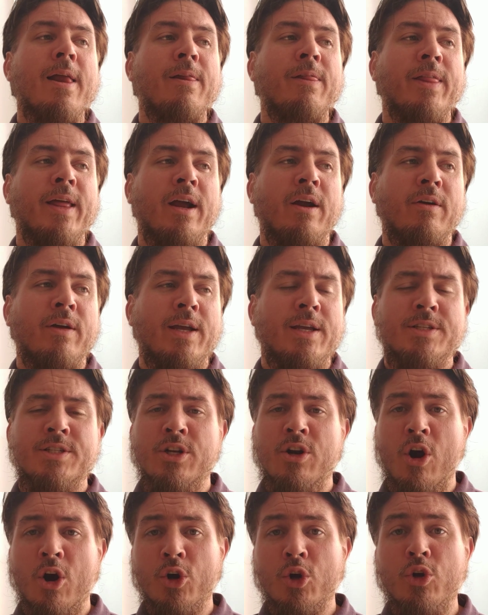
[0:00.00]
There is
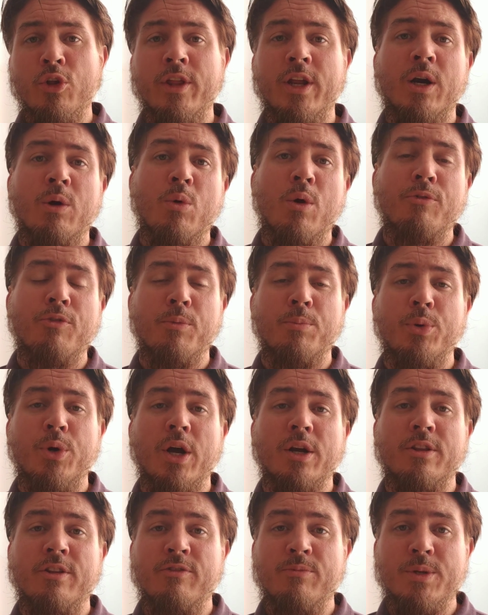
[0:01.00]
an article that I wrote for
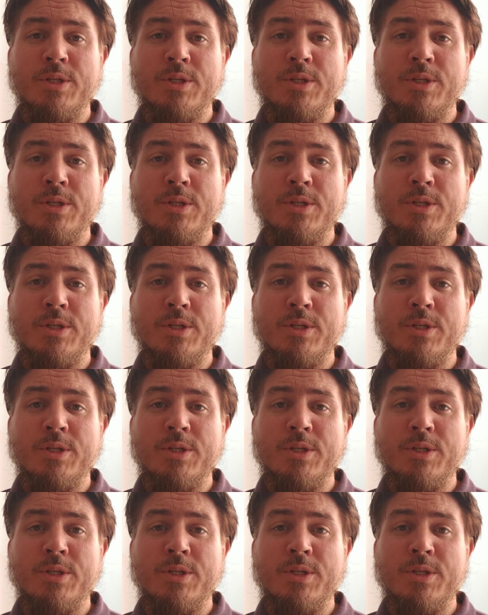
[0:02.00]
Productive